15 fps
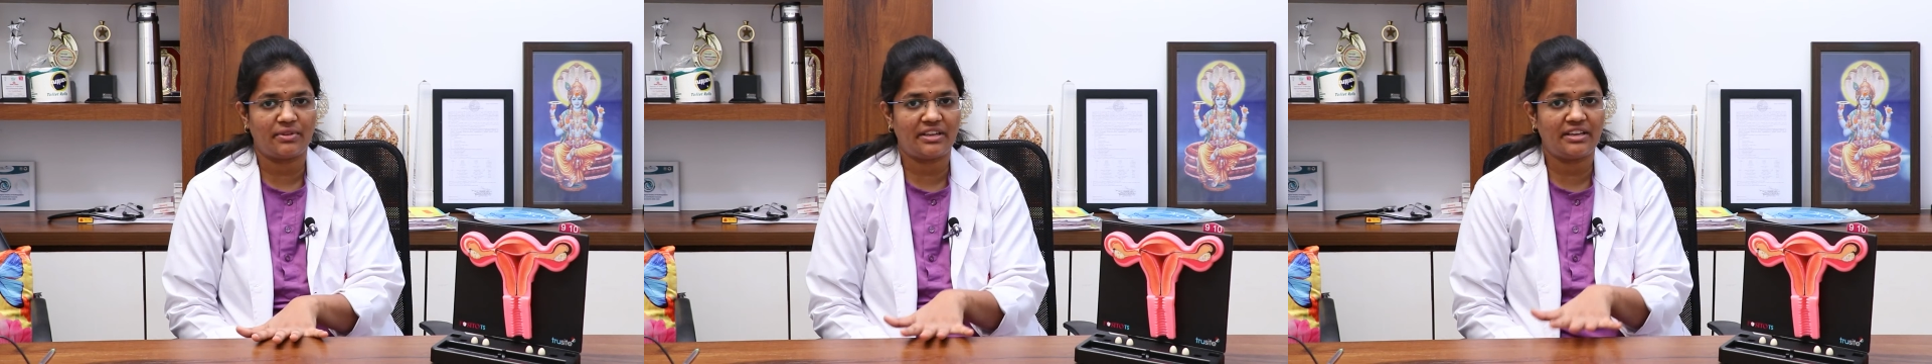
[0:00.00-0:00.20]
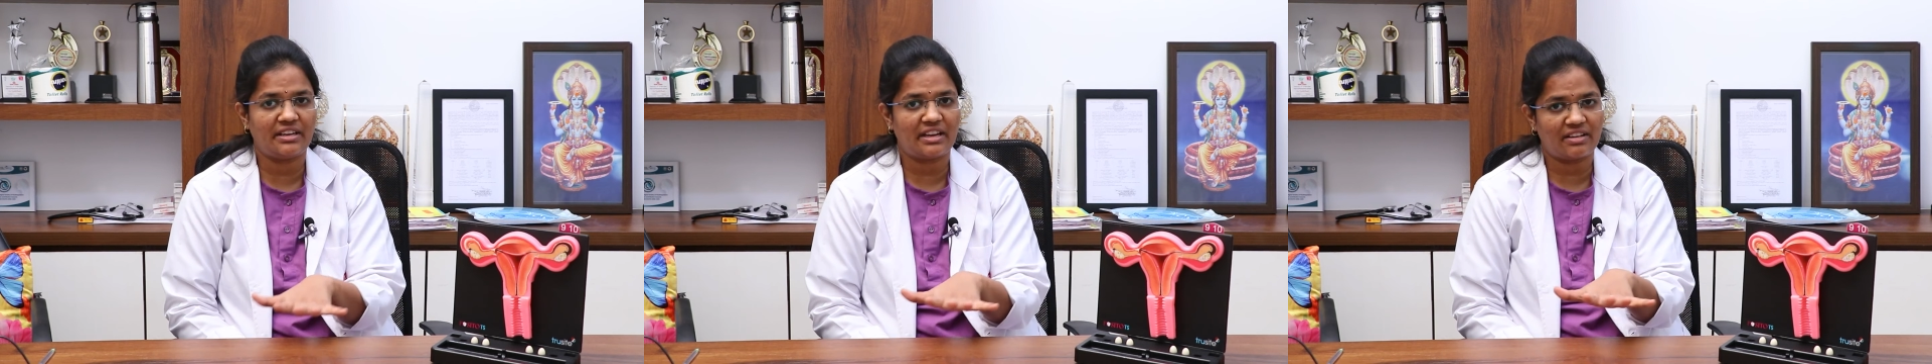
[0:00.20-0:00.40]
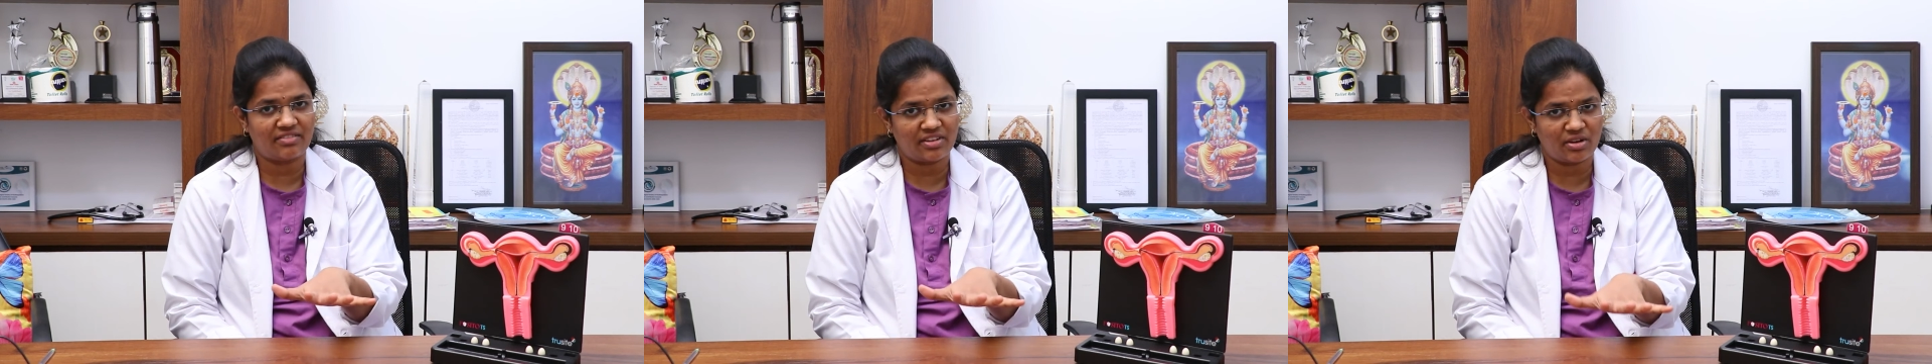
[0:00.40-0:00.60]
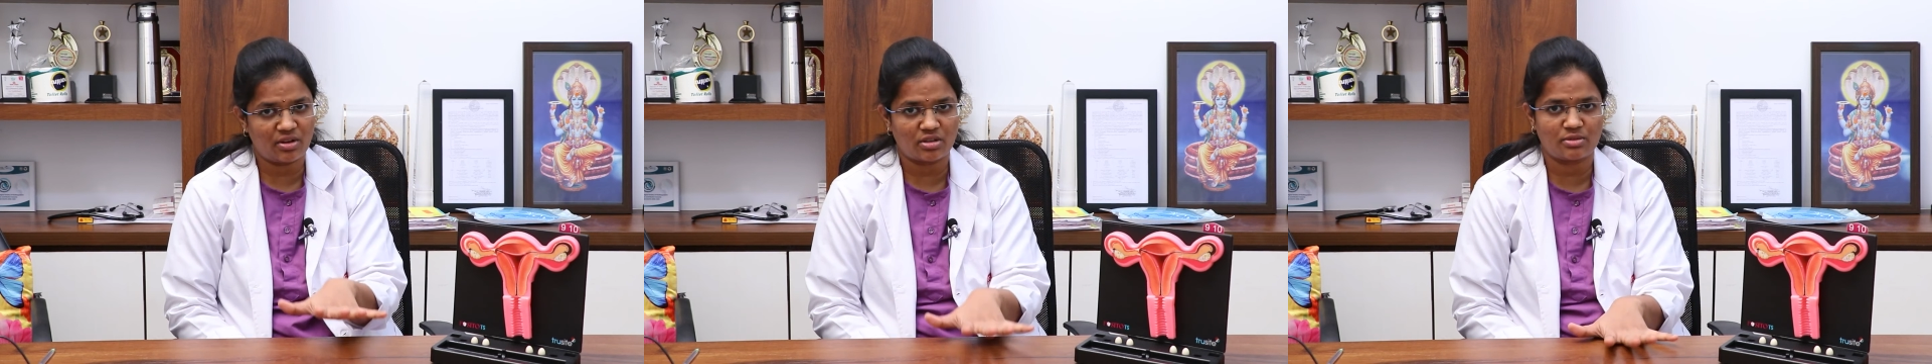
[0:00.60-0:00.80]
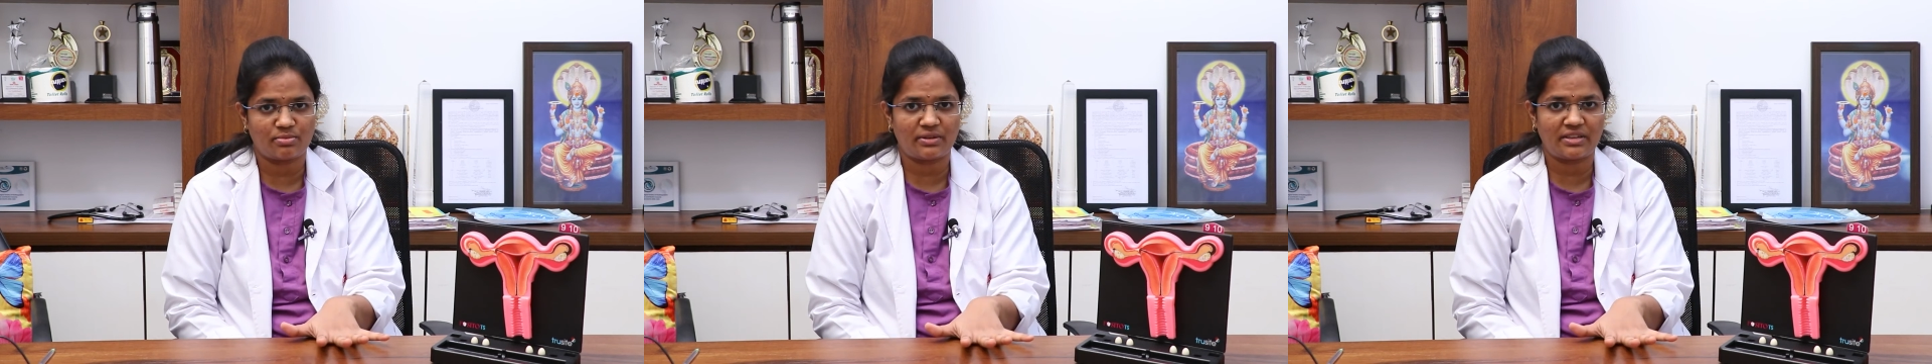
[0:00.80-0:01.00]
In our
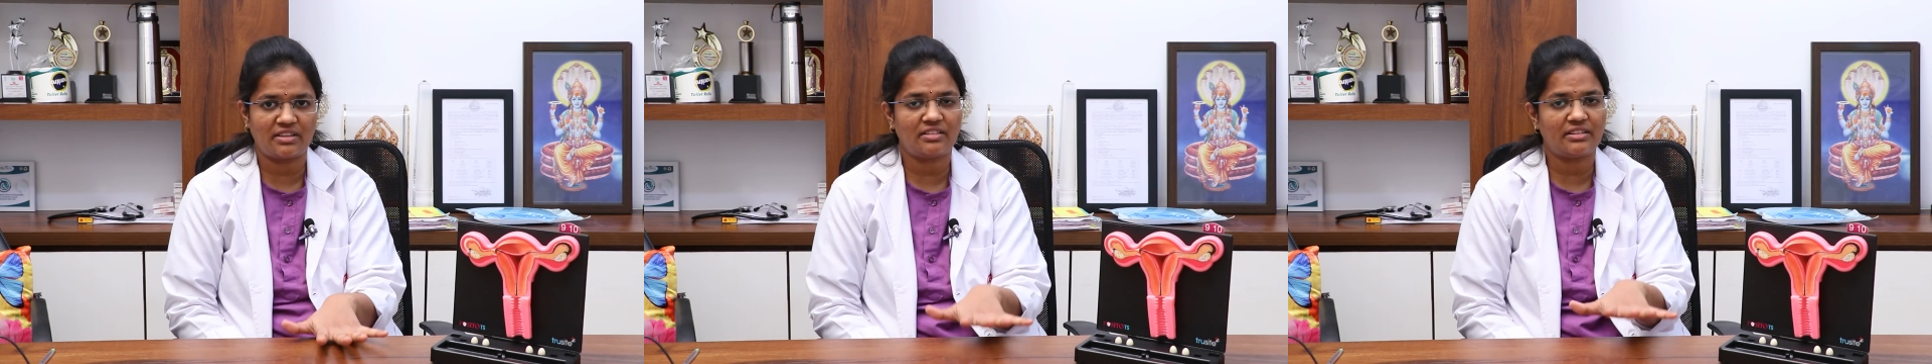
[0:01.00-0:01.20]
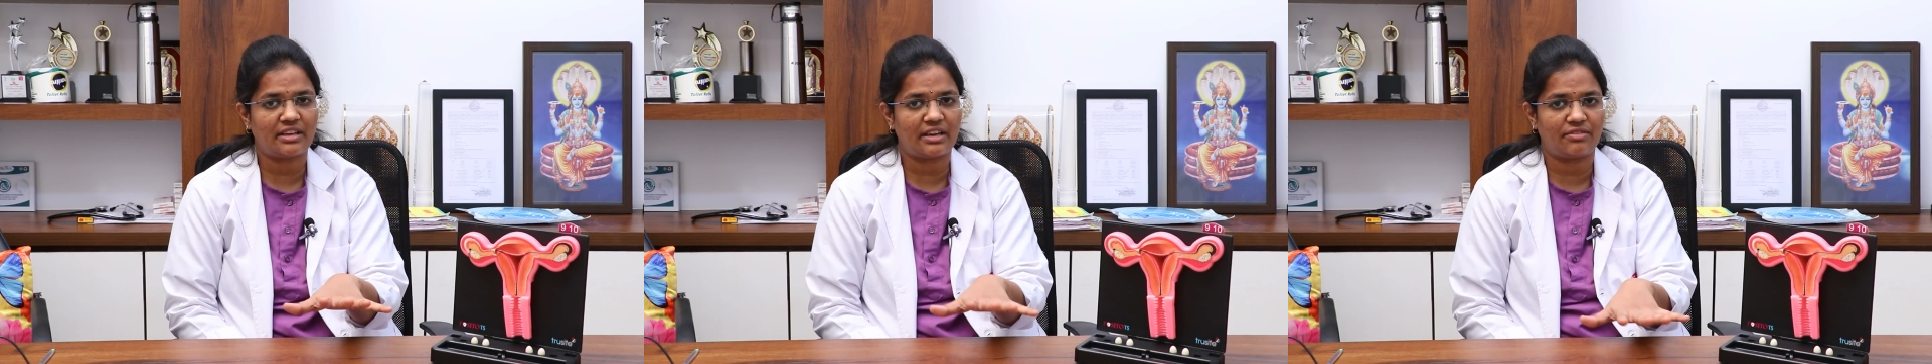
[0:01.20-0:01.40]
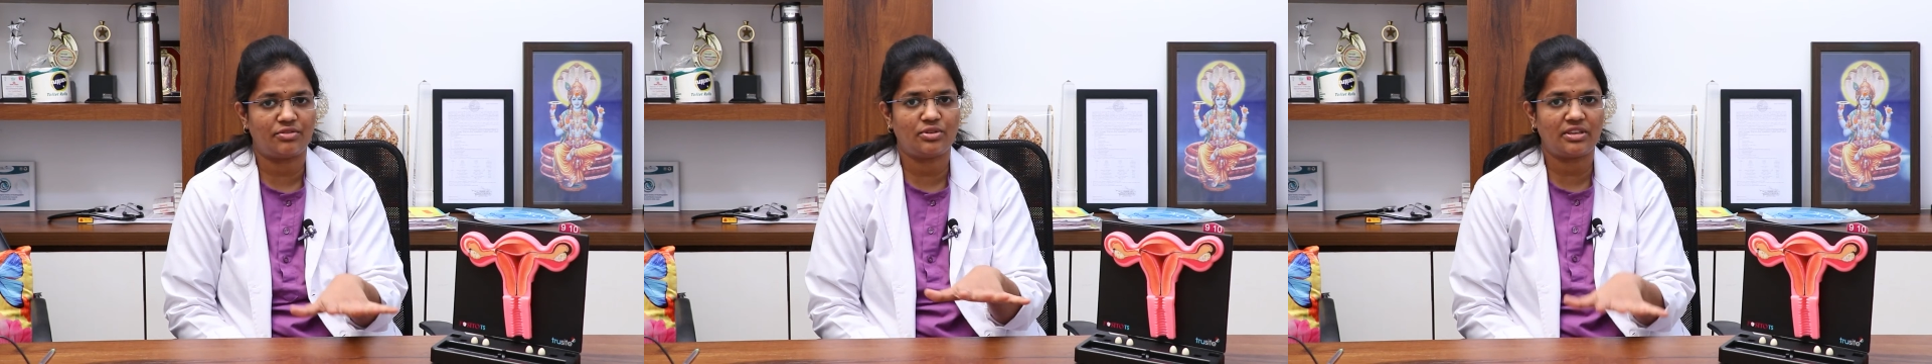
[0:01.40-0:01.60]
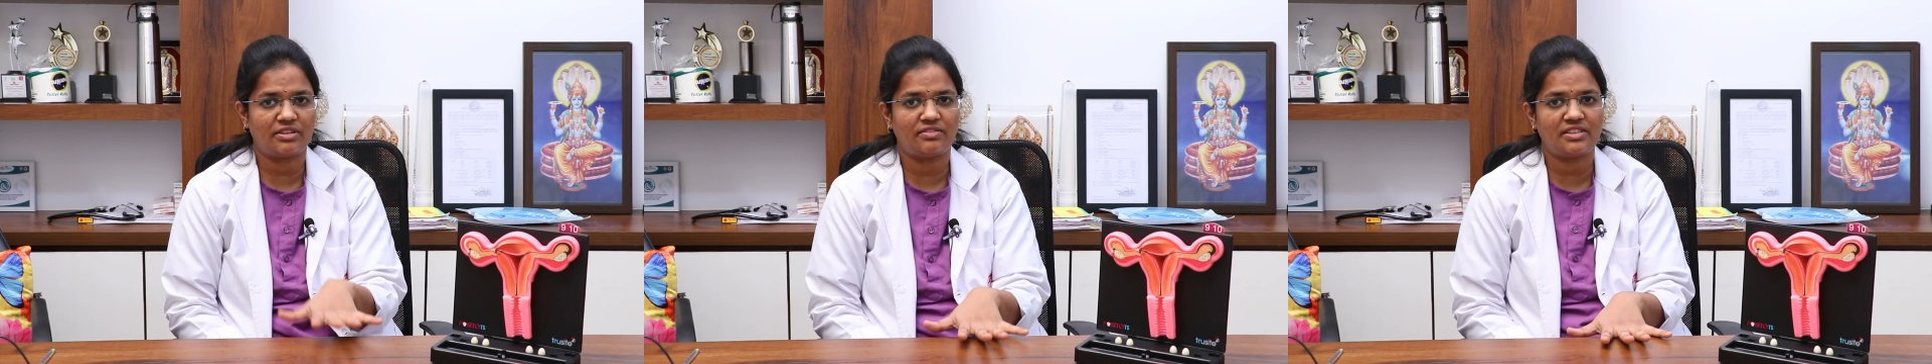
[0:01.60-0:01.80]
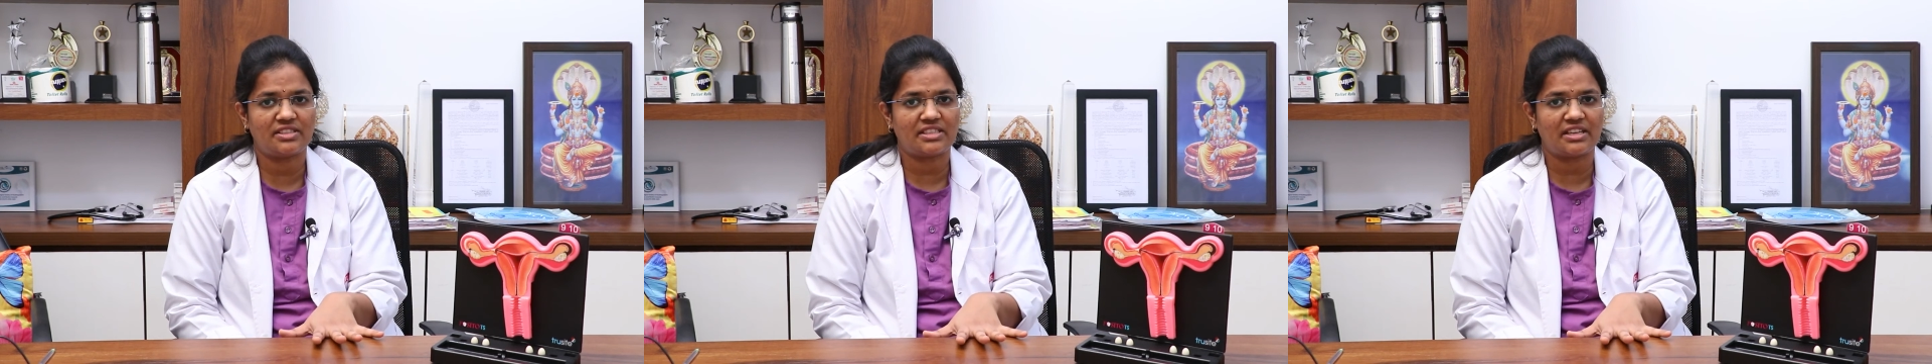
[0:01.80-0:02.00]
hospital they have to
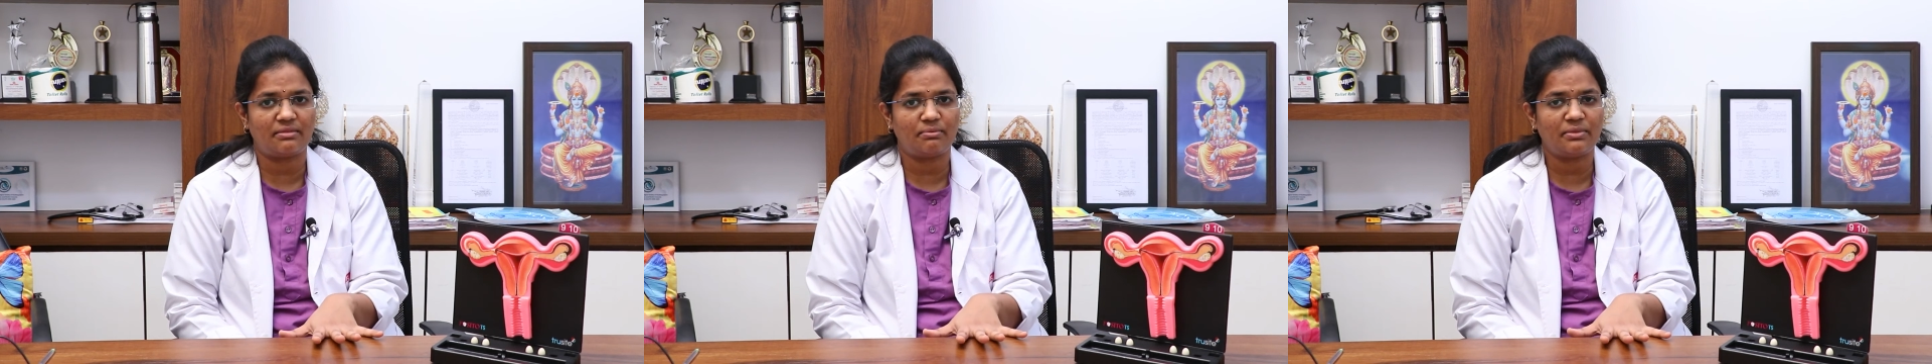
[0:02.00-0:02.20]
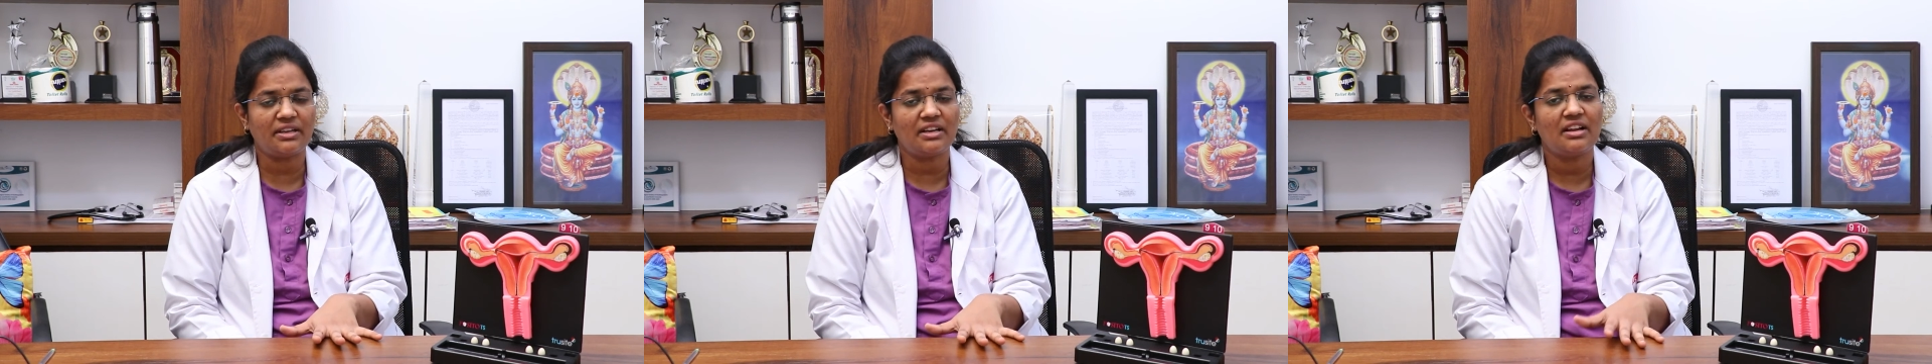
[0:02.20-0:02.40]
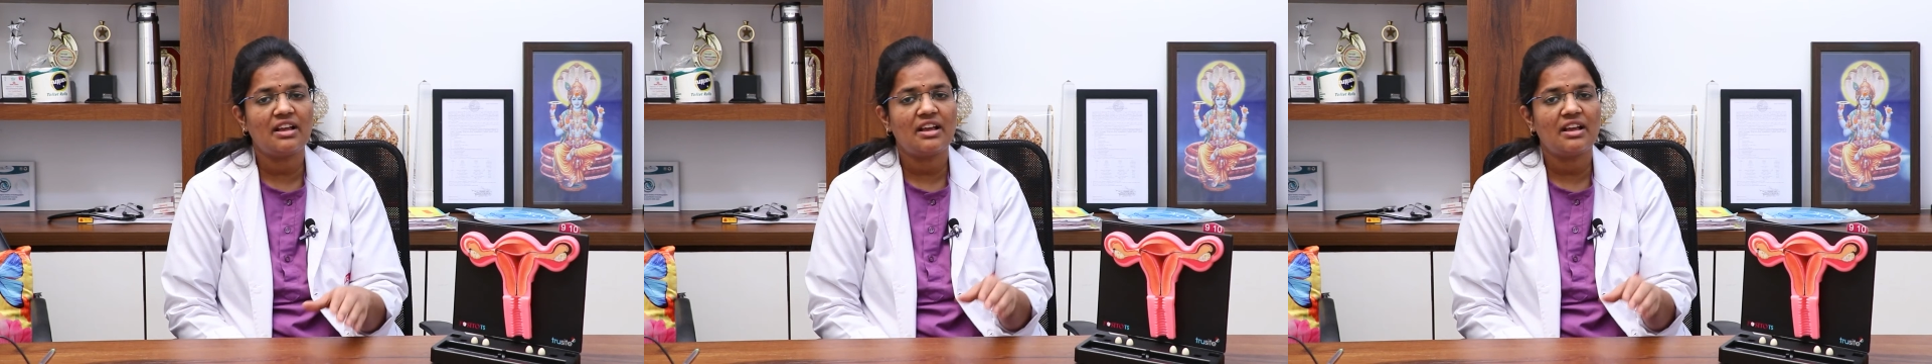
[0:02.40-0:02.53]
give the sample